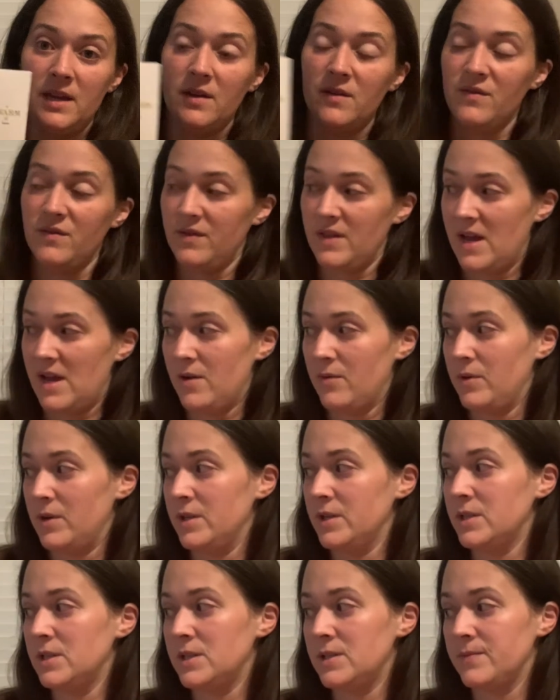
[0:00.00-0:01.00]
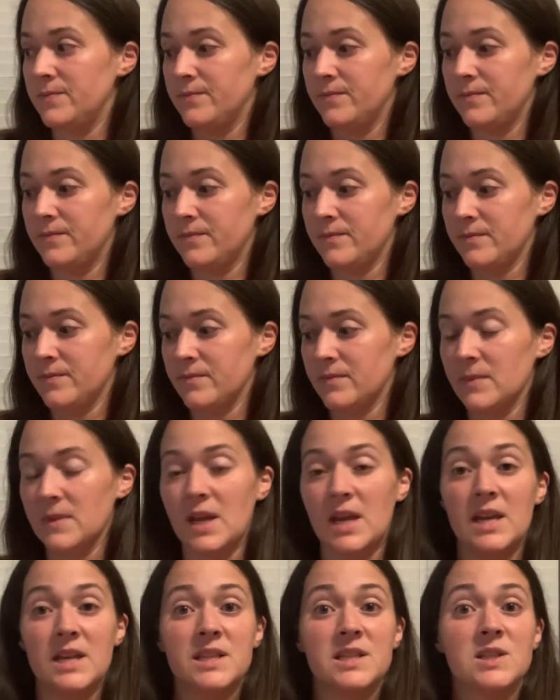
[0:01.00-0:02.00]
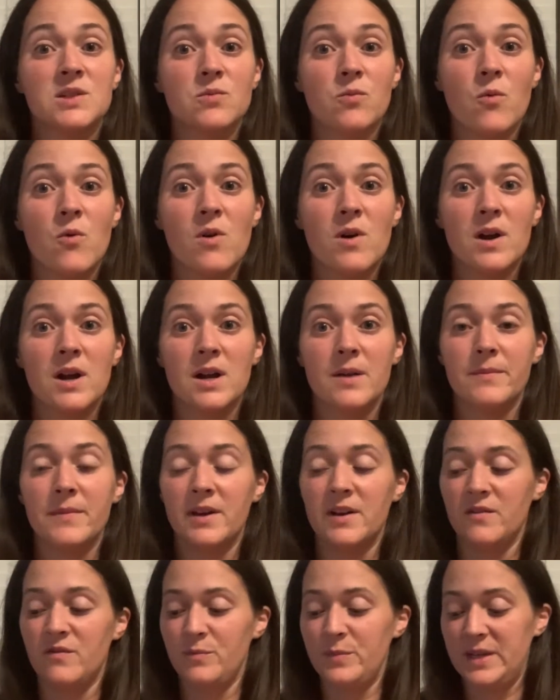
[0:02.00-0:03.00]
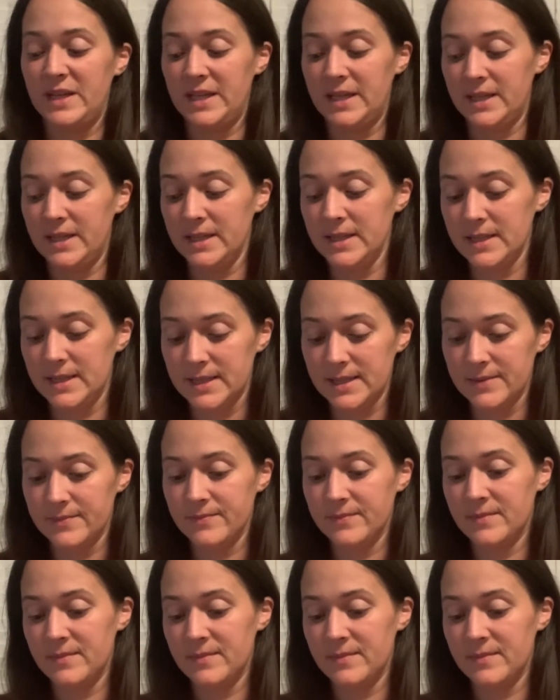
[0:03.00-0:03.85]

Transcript: of flowers, a swarm of bees.